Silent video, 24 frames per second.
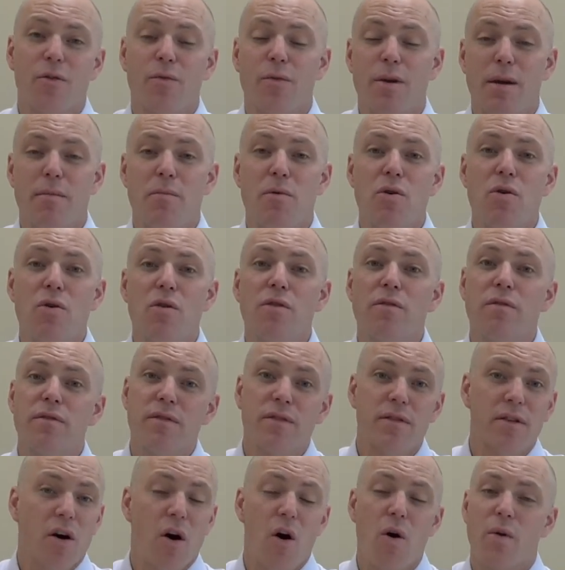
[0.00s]
Remove,
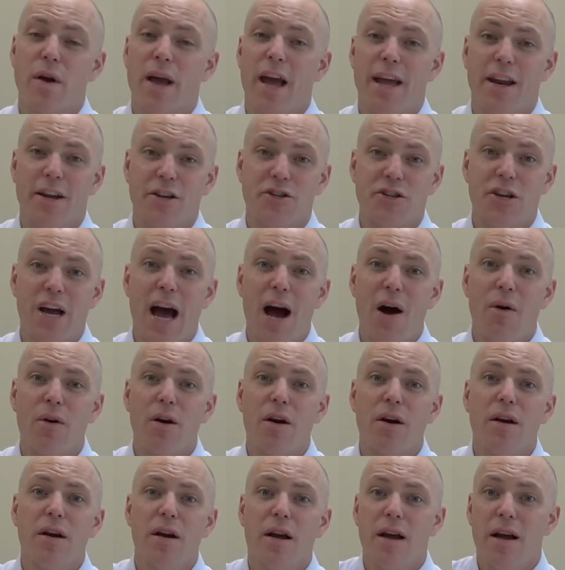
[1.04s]
okay to
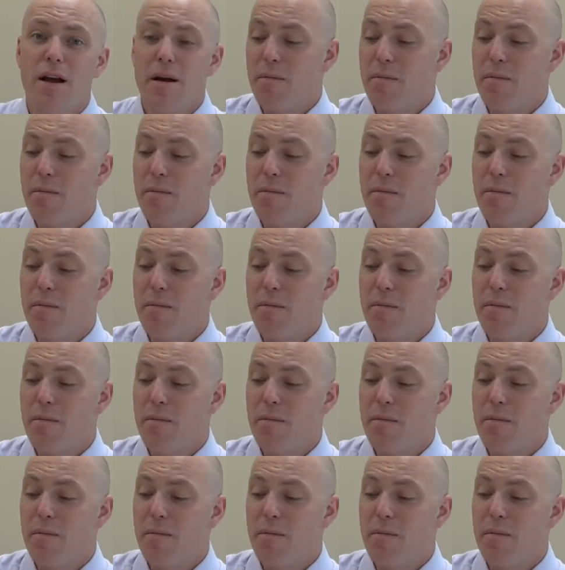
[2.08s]
shower,